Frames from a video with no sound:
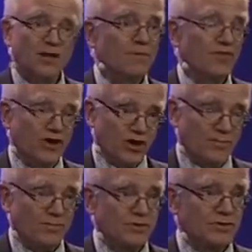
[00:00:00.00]
but the
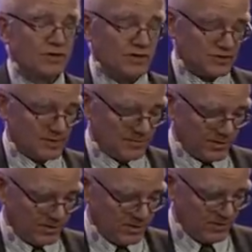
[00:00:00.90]
numbers are
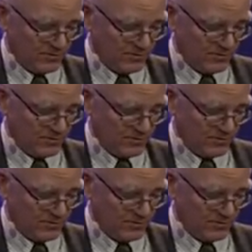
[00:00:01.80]
similar